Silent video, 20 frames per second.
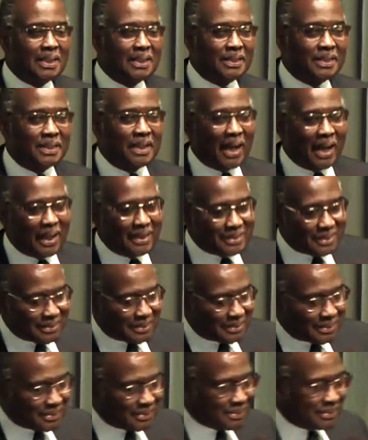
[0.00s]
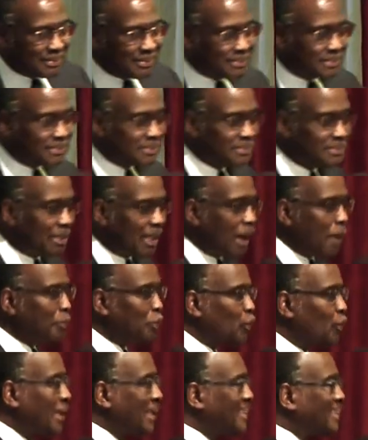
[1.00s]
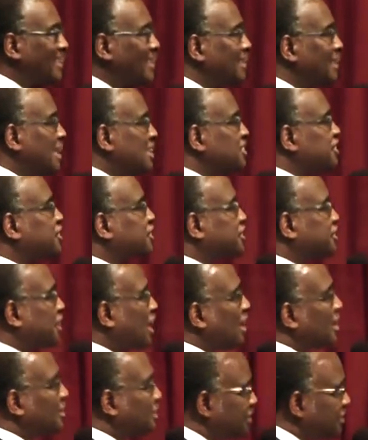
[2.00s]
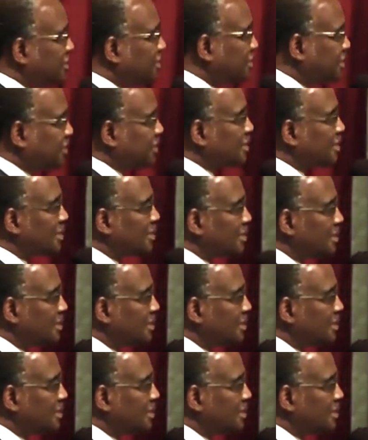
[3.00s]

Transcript: not operating as sons,